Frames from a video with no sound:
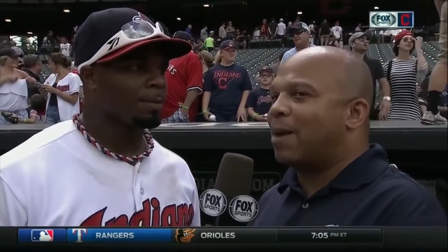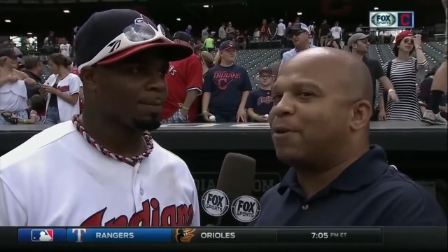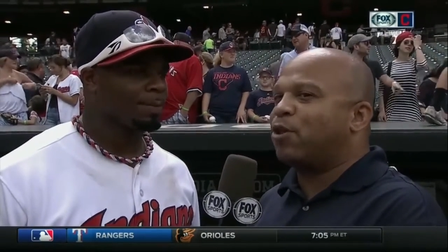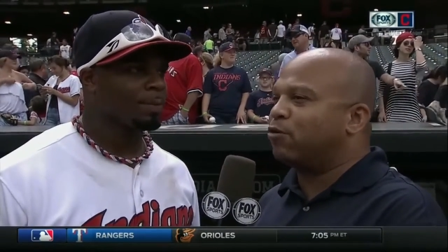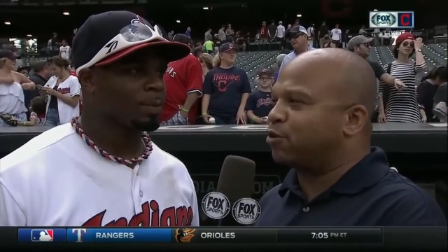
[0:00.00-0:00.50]

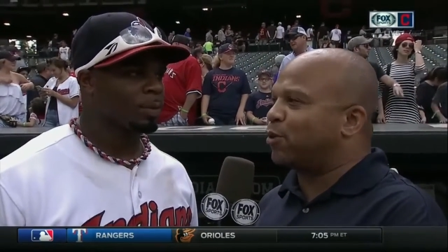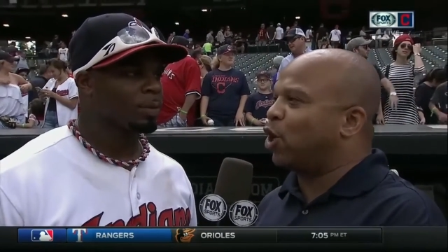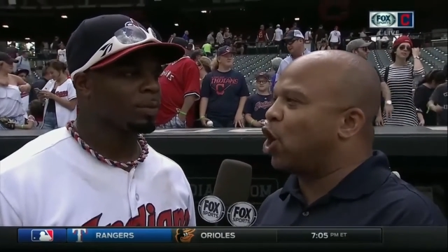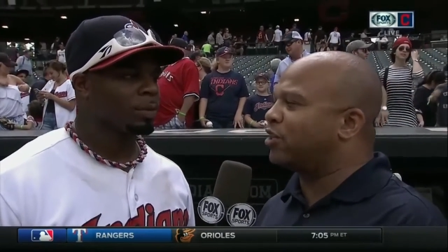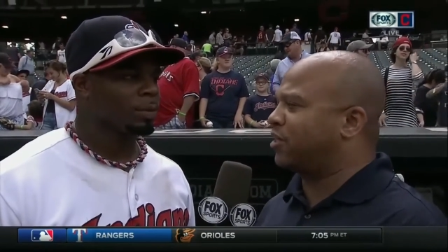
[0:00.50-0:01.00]
Speaker 1: happened in those
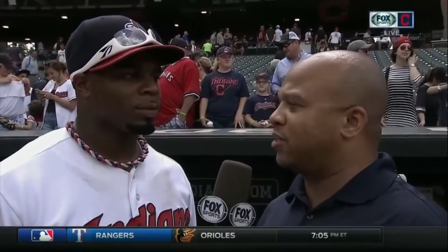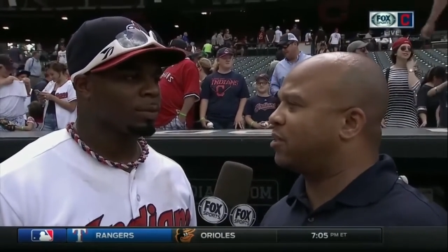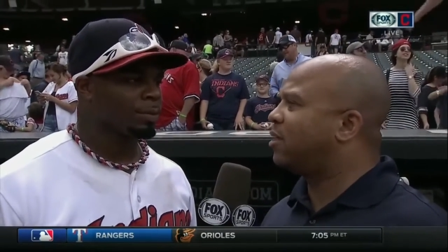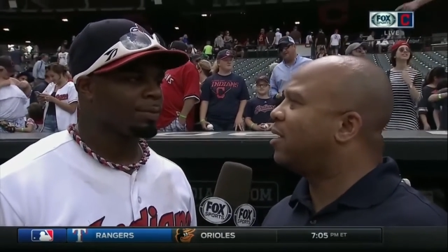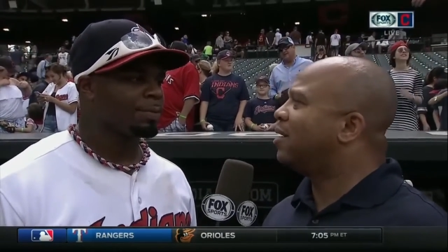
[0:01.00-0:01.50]
three
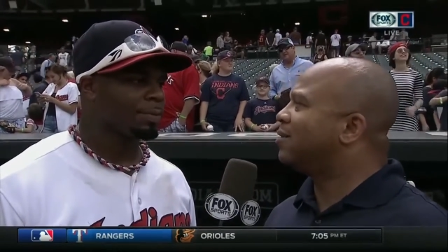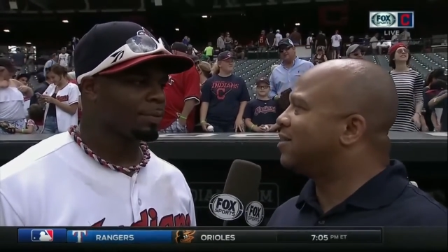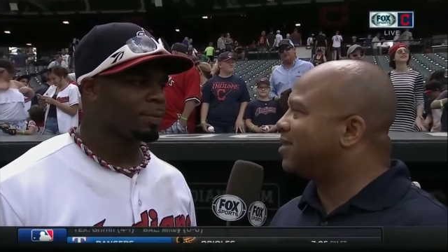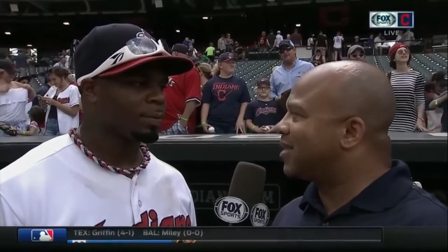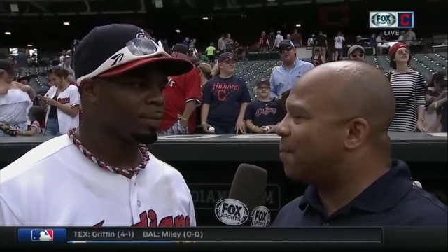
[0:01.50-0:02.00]
losses.
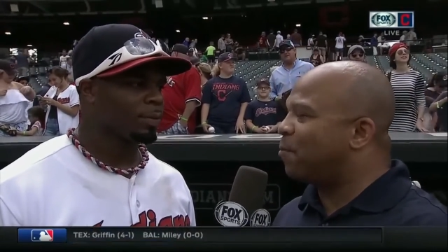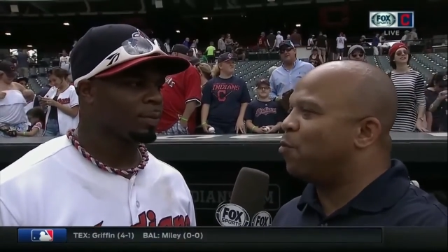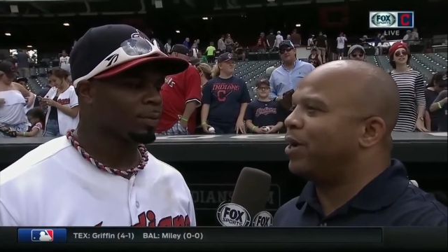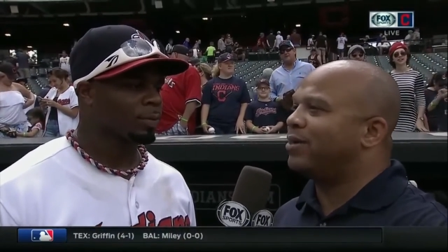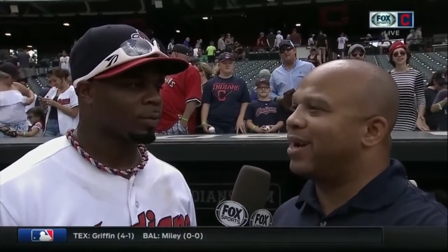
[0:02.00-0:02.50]
Does this
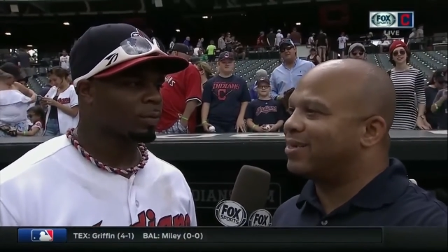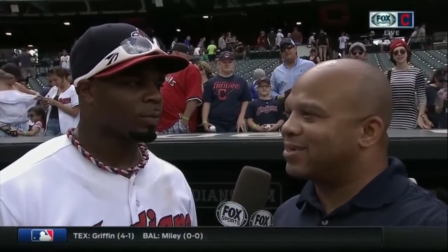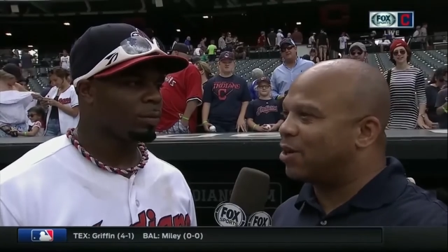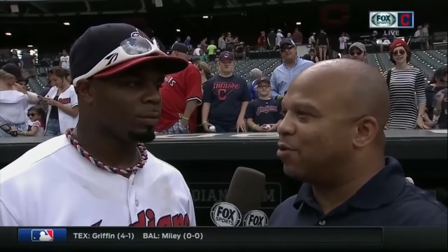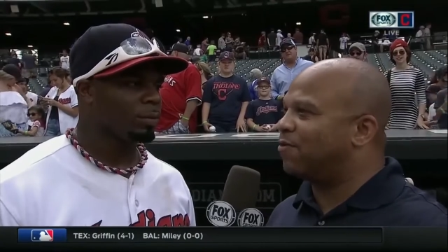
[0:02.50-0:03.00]
type of win
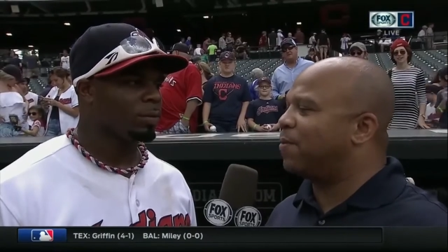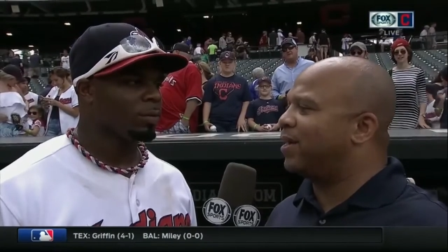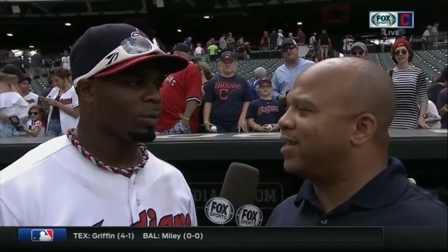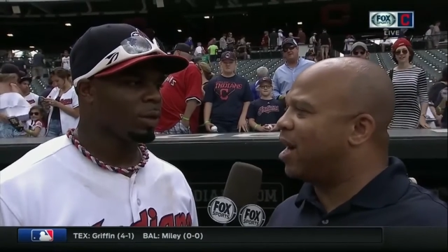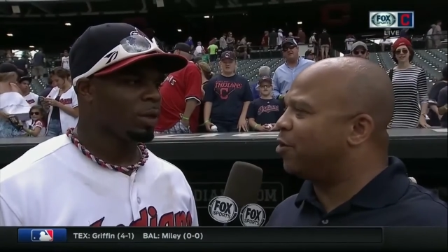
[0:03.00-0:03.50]
kind of settle
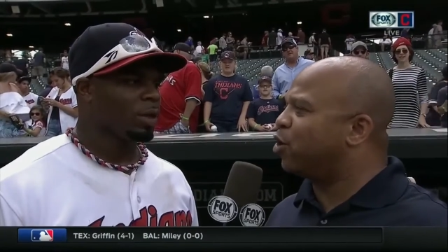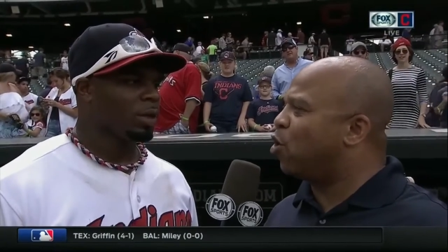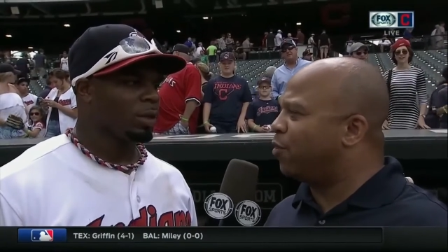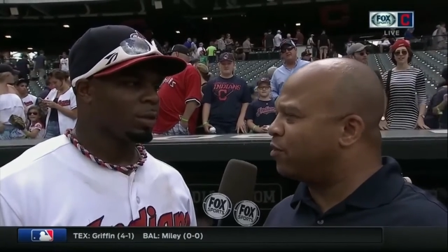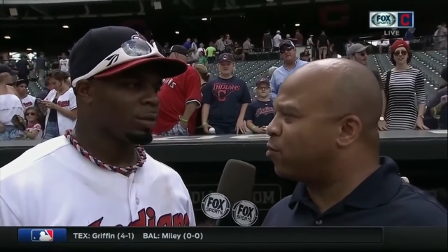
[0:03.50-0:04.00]
everybody down
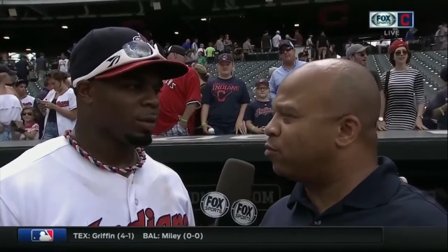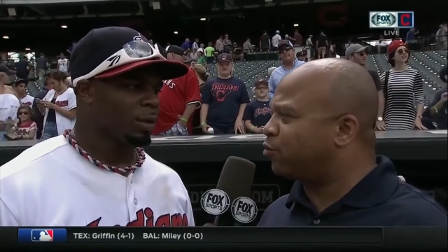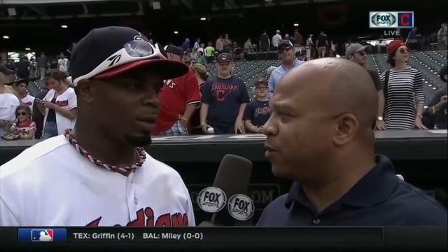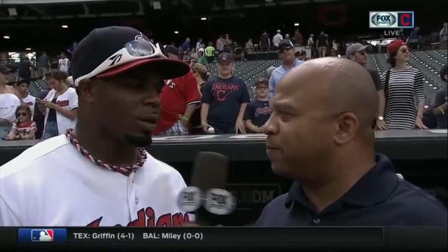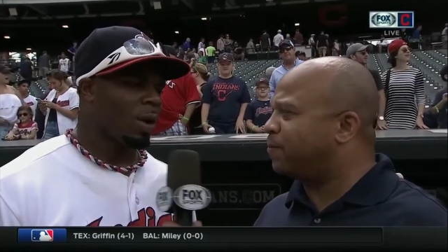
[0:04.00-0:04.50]
to go on this
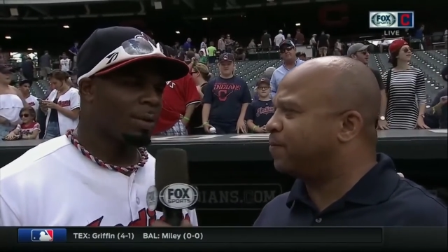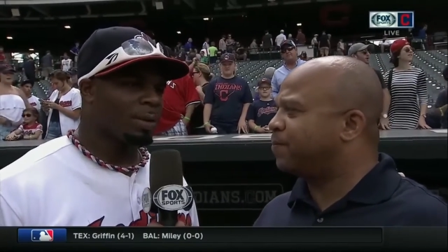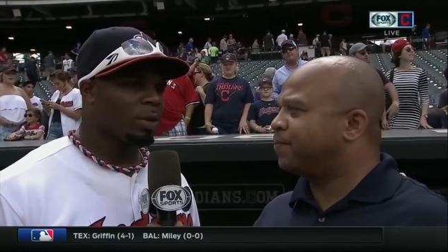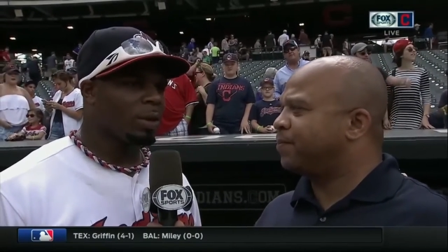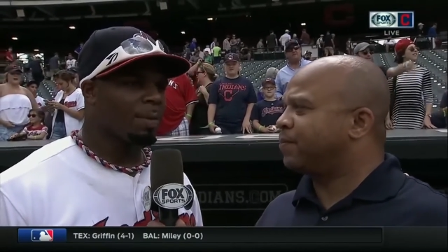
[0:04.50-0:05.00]
road trip? Oh,
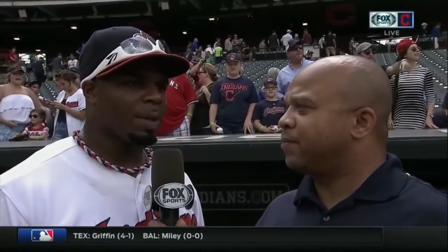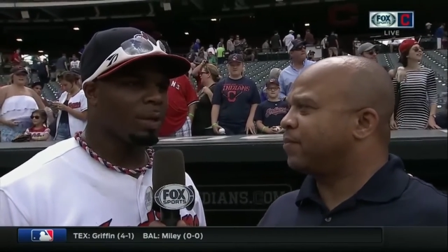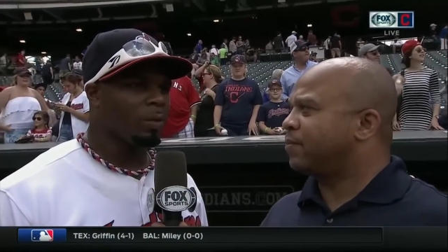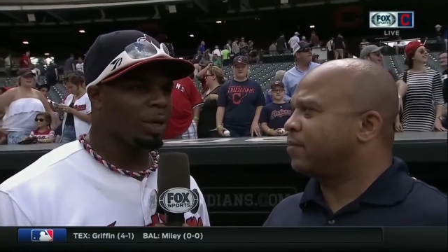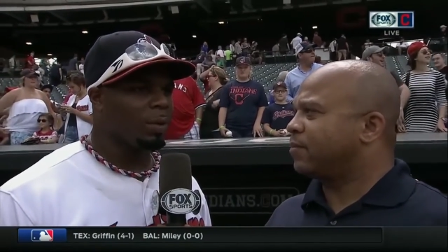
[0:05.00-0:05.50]
absolutely. I
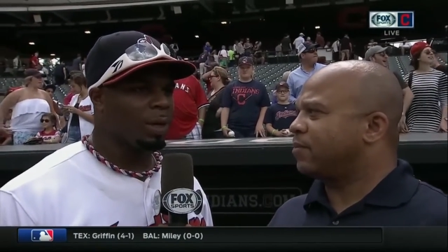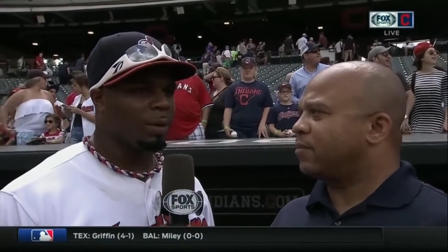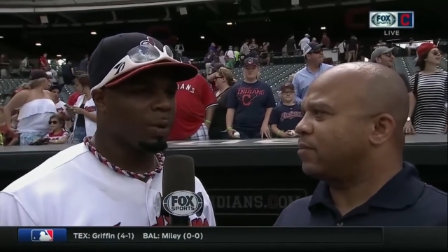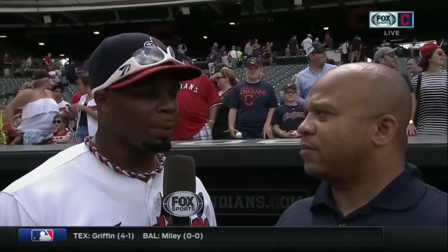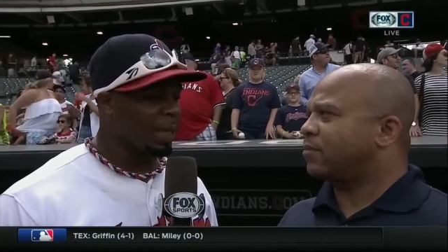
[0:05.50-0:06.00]
mean, we,
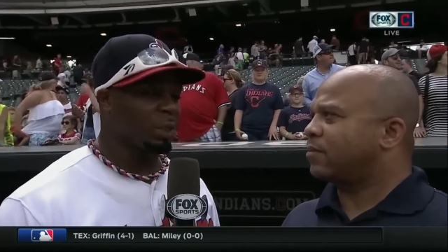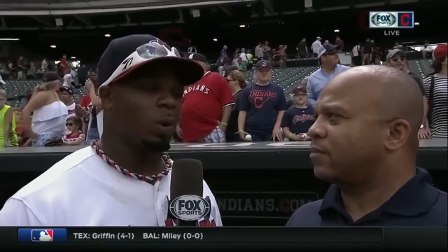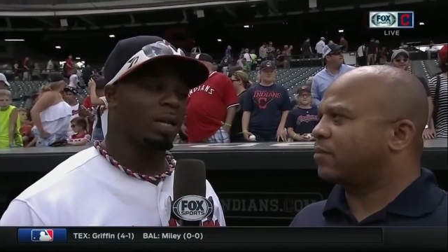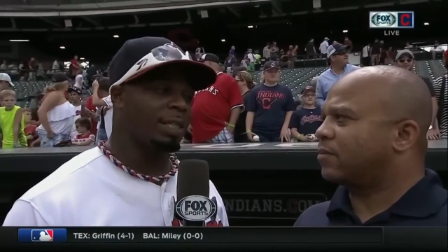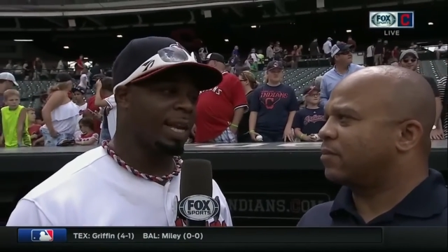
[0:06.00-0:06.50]
we, we
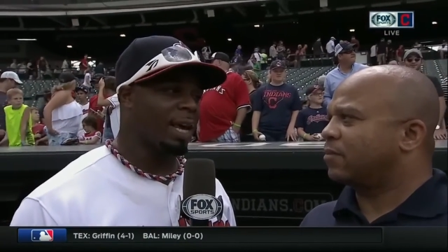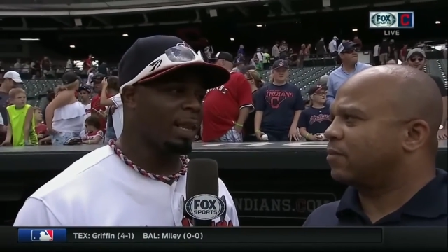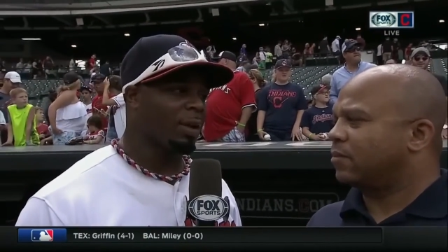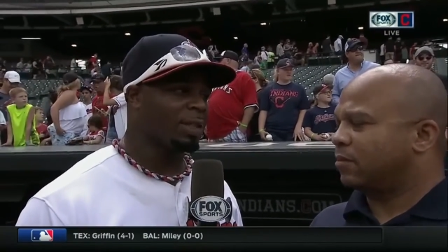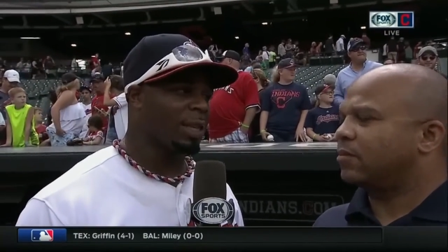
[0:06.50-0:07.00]
Speaker 2: pitched well
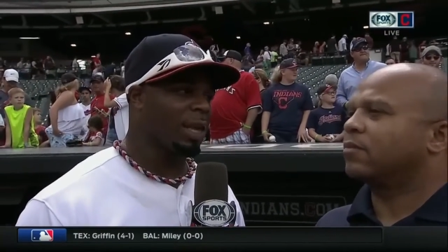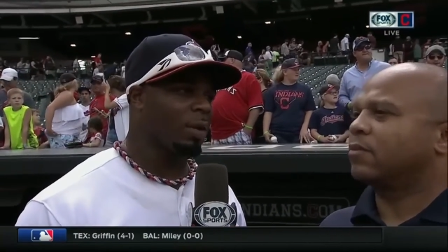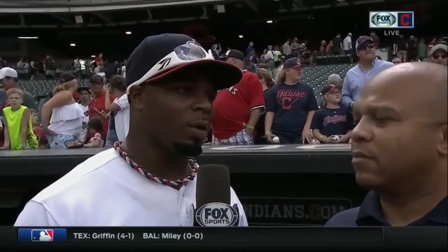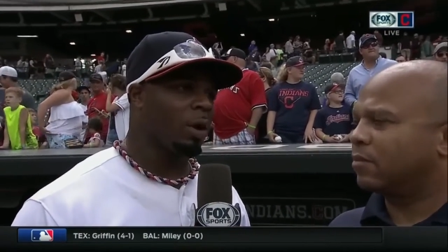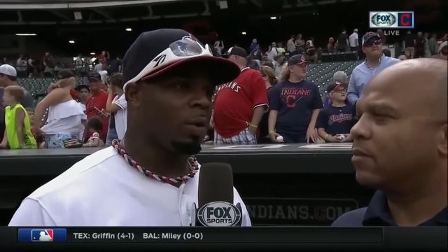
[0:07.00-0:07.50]
today. That was the
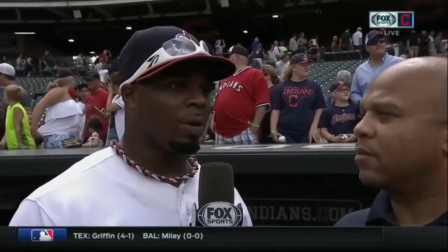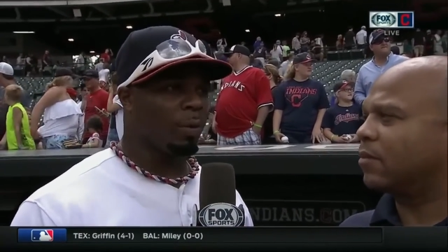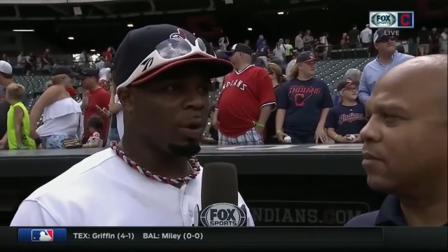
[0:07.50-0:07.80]
thing. We,